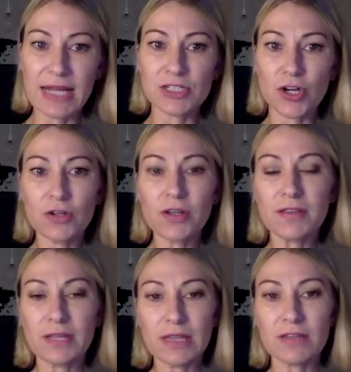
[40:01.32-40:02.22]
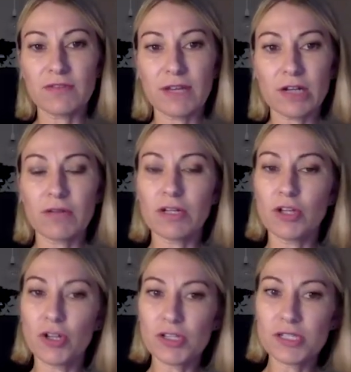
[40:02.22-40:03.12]
I don't think the veterinary
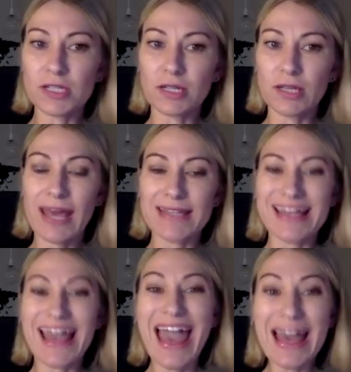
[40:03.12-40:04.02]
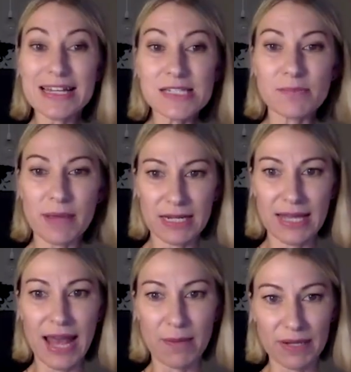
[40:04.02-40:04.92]
nursing has as
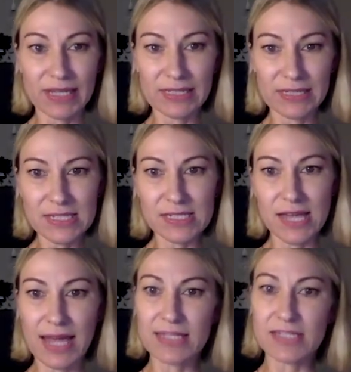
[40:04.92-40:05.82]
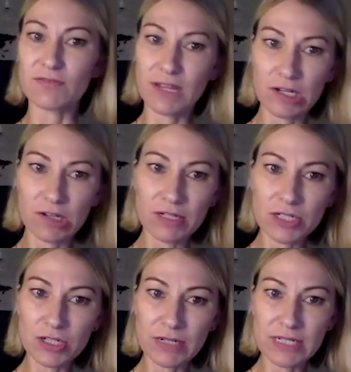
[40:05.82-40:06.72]
many applicants as the veterinary
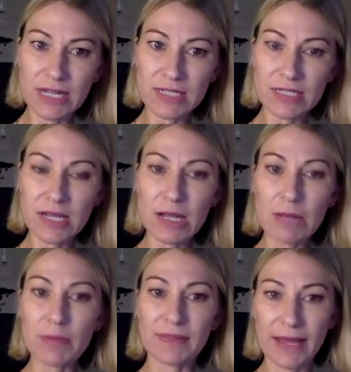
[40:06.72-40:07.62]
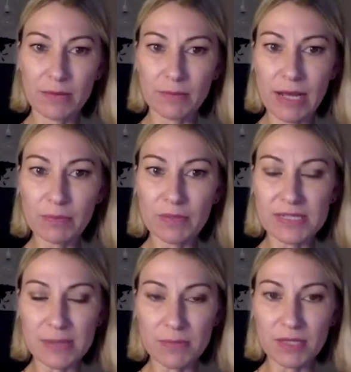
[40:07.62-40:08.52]
degree does. But that might be
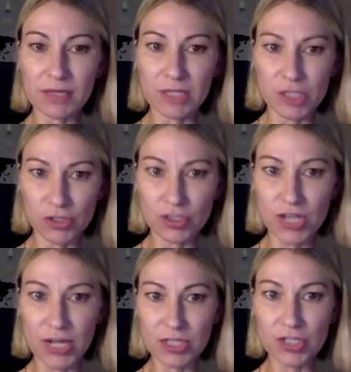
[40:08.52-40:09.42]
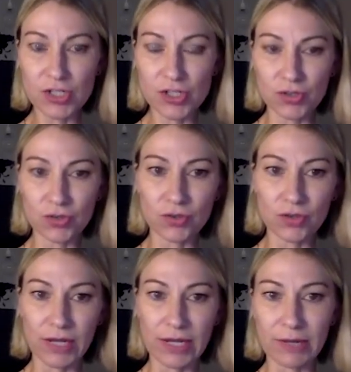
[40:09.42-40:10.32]
something that you chat to
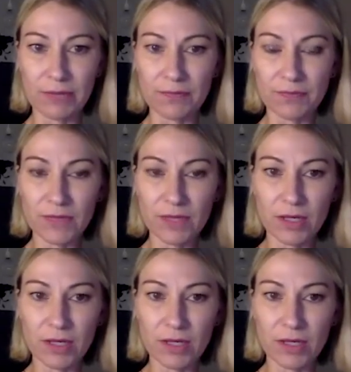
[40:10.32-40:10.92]
um,